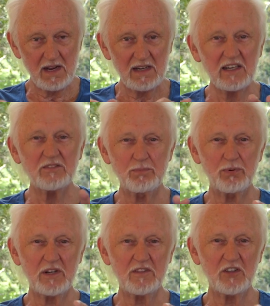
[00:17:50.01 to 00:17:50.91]
let's
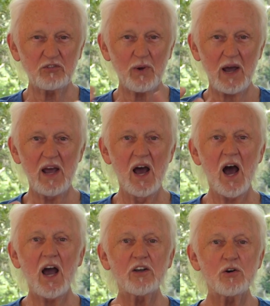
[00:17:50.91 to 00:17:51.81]
put it this way,
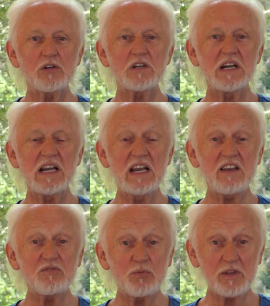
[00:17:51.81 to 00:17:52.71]
I couldn't
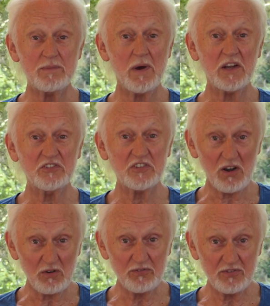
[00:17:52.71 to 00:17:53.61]
live with
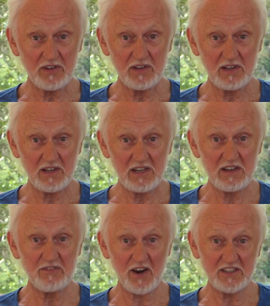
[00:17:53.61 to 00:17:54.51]
myself
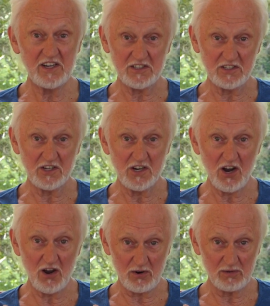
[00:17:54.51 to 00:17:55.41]
if I didn't go.